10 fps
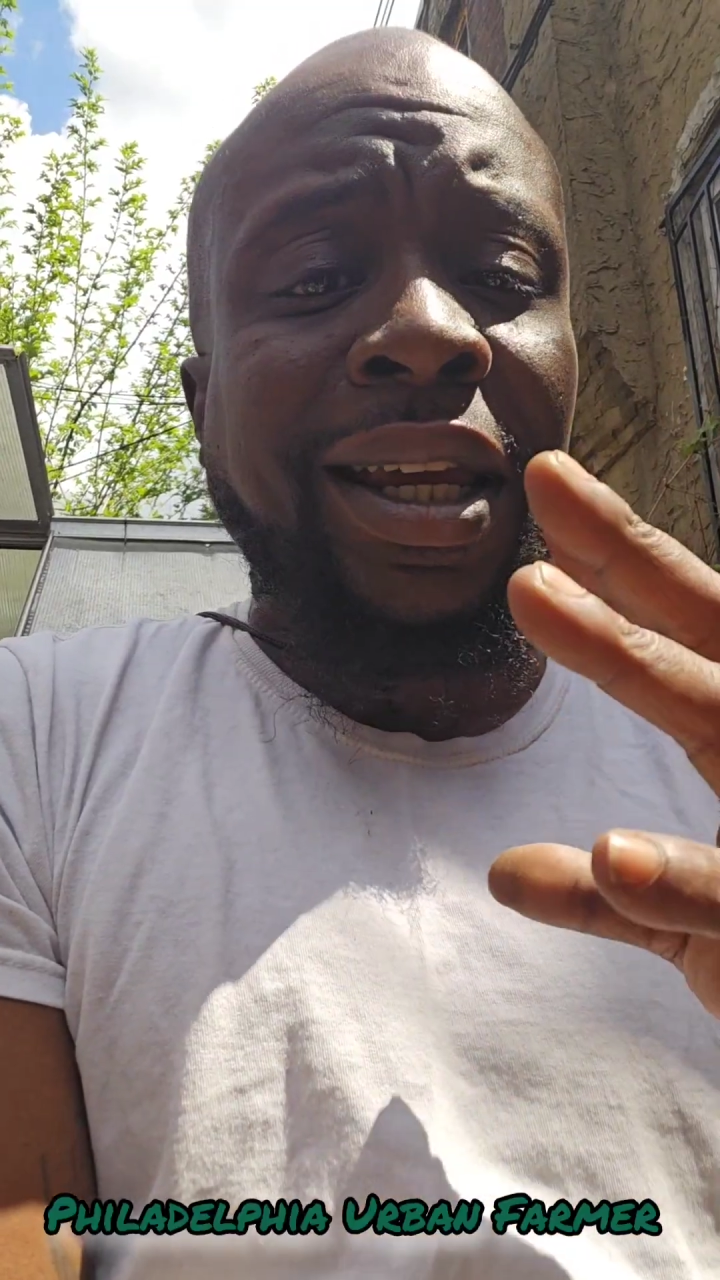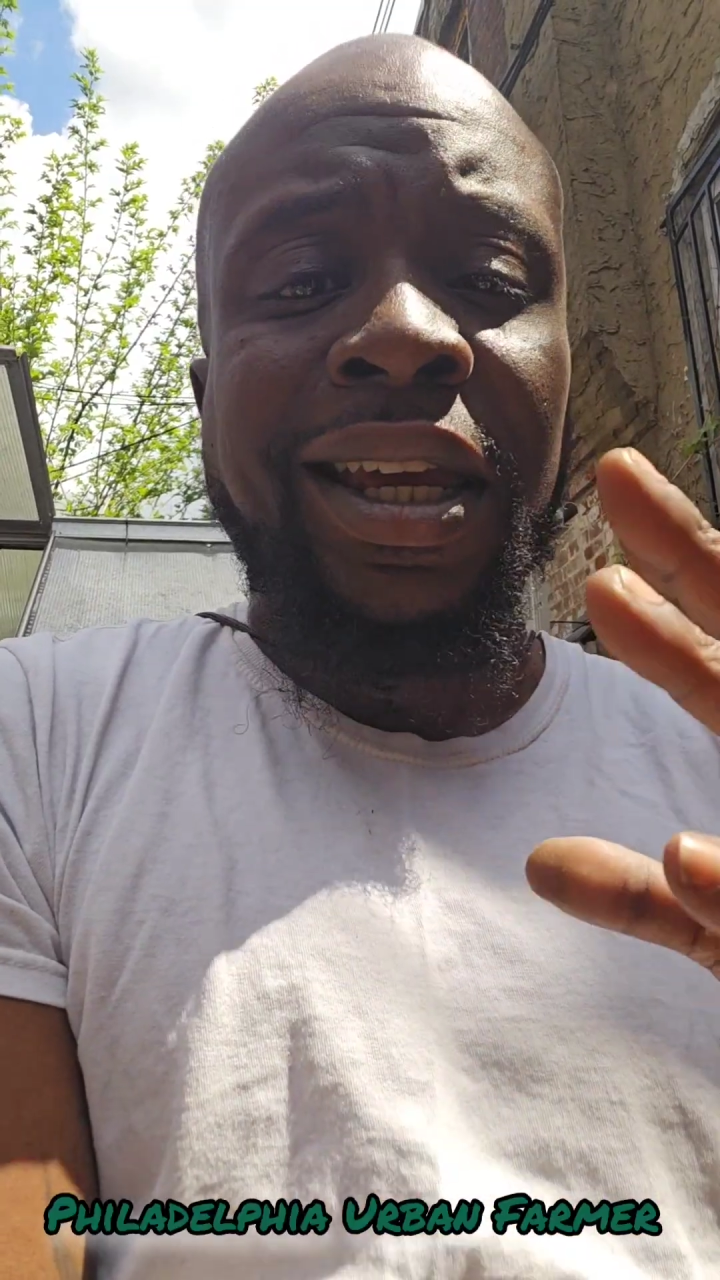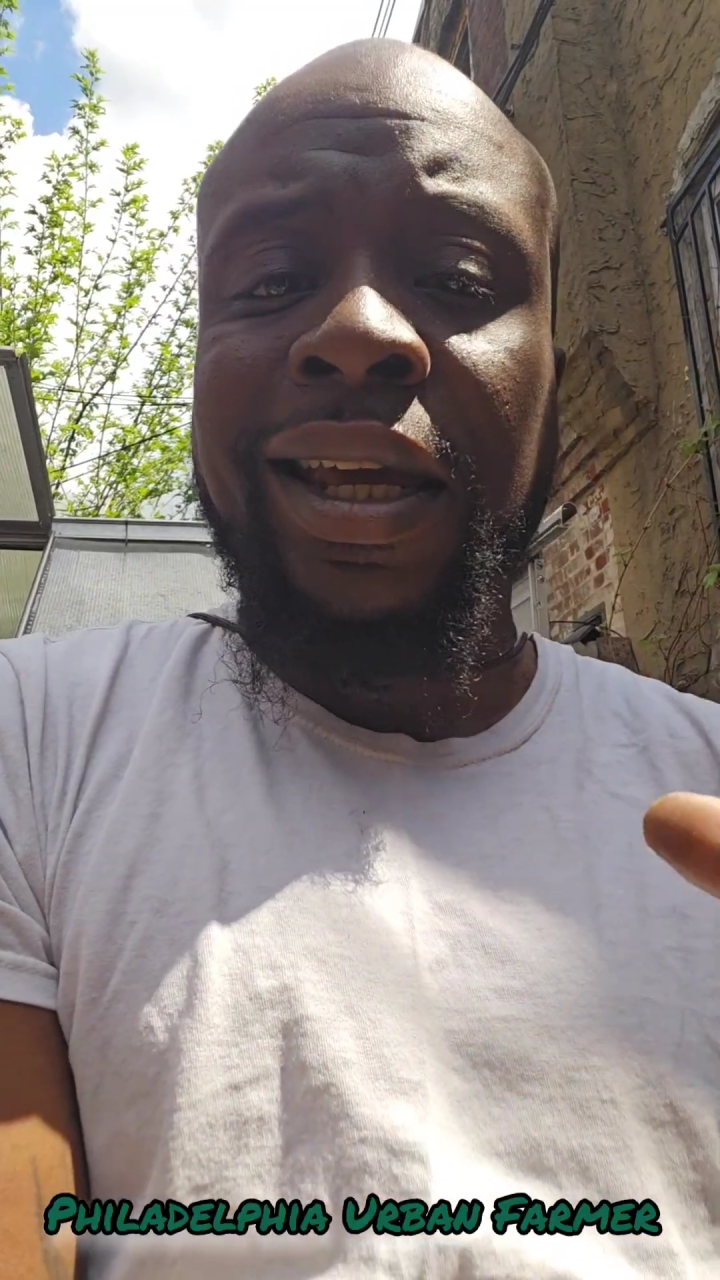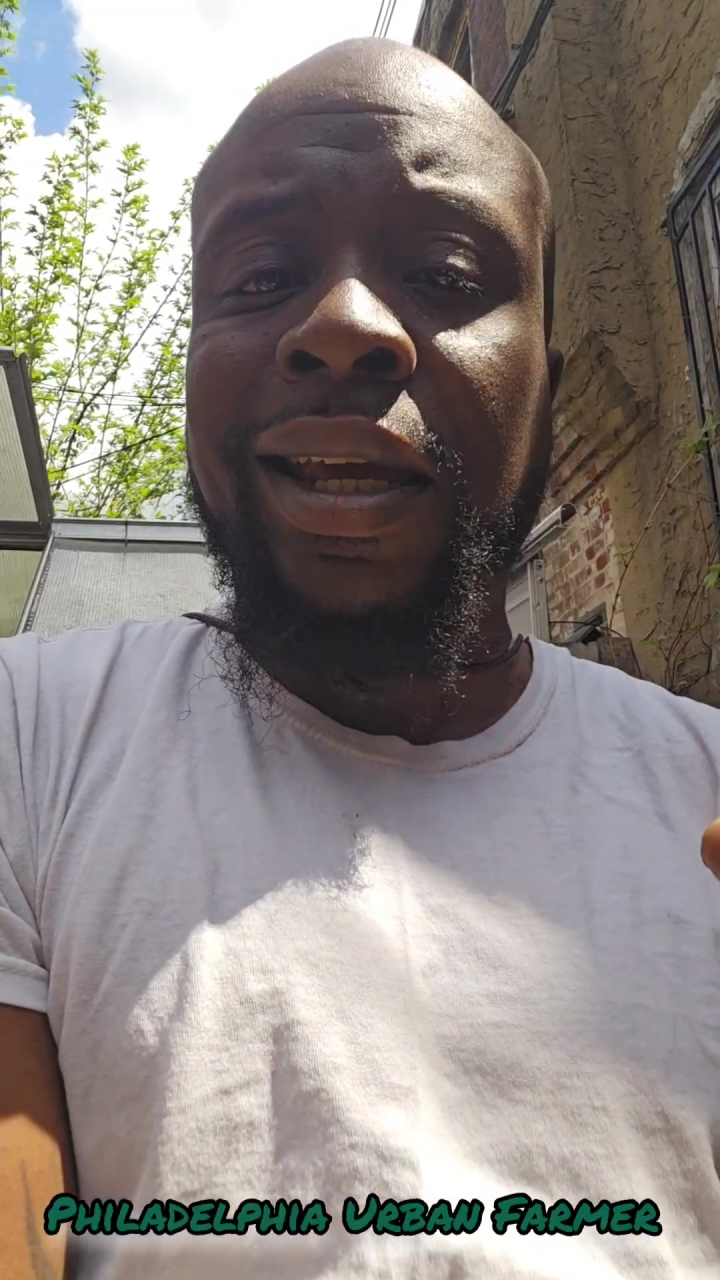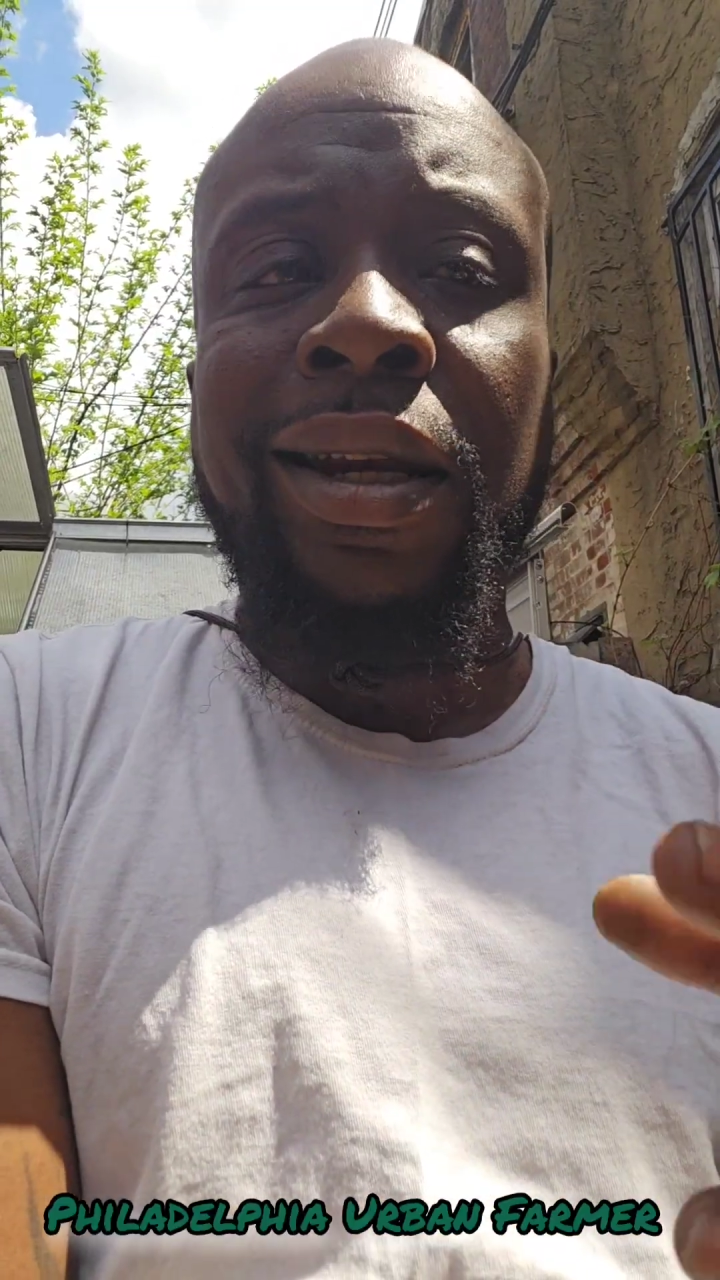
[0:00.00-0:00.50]
I
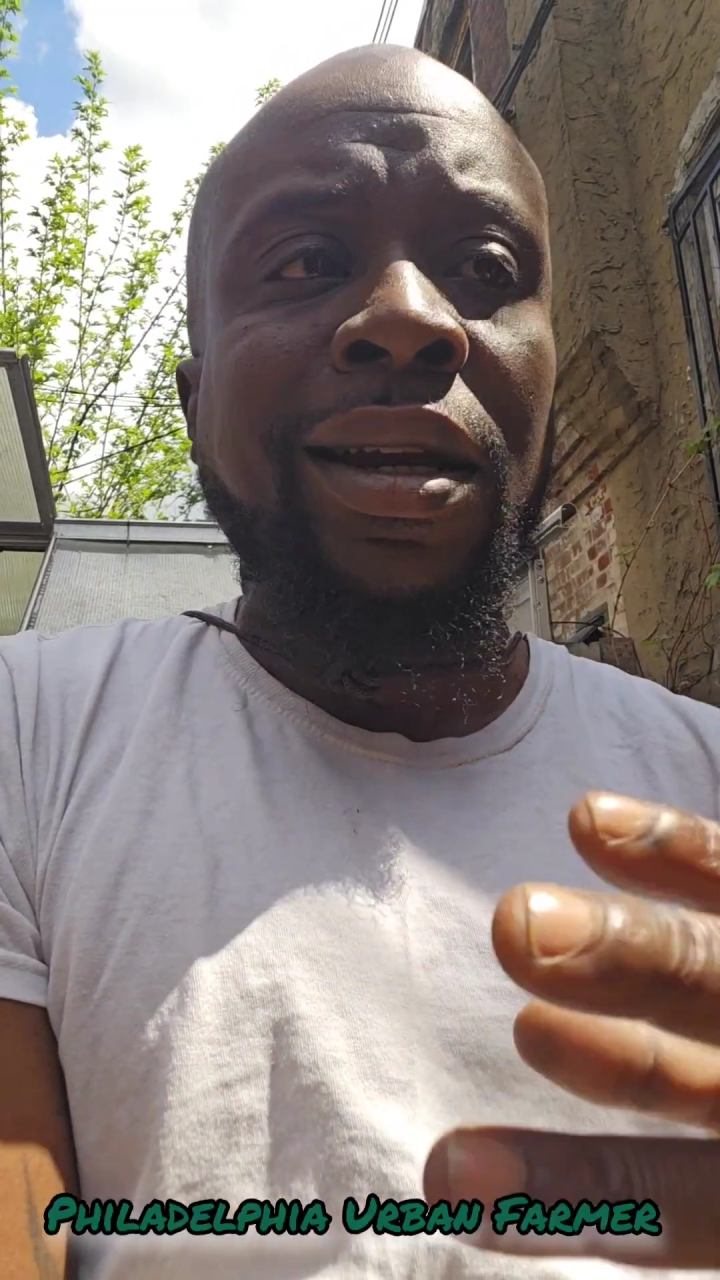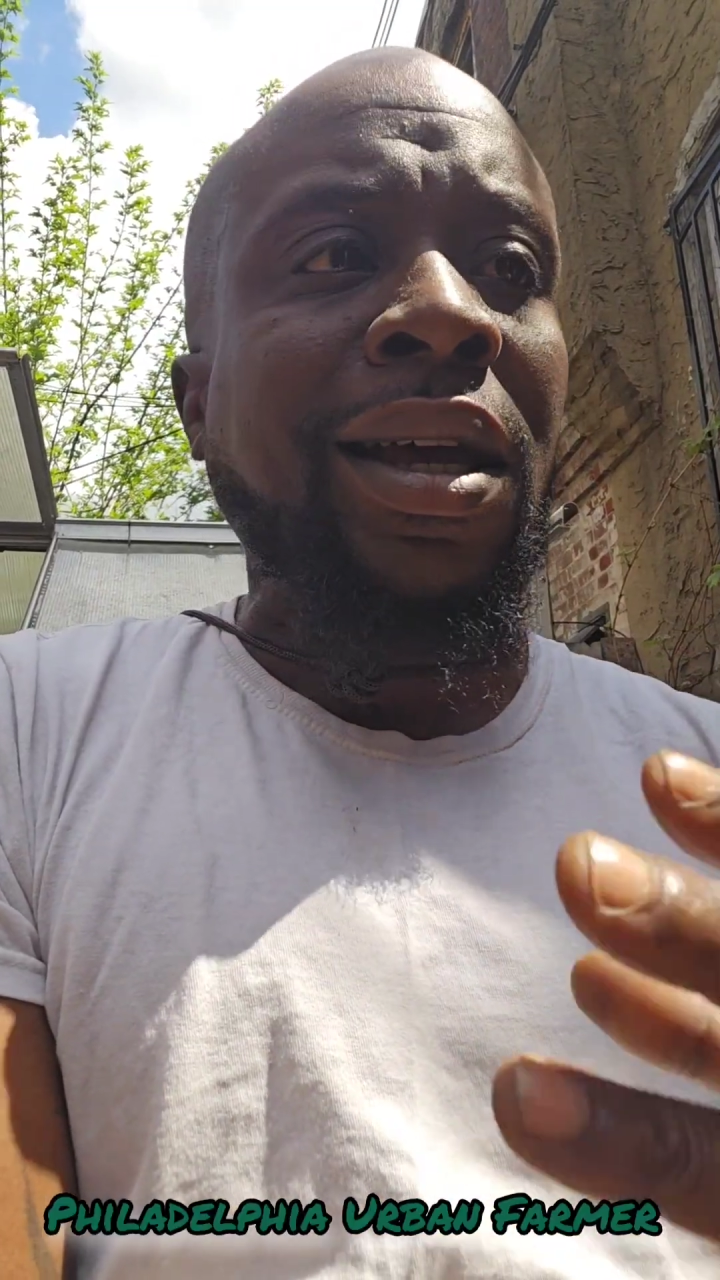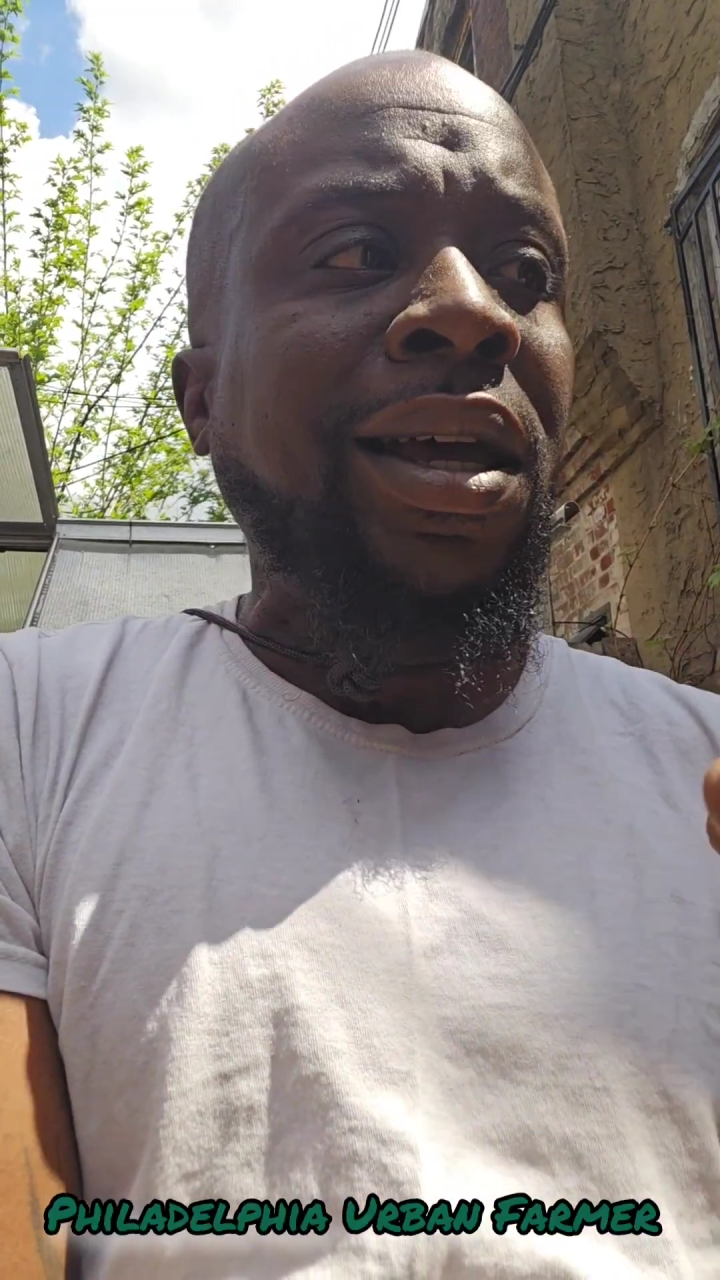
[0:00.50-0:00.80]
can't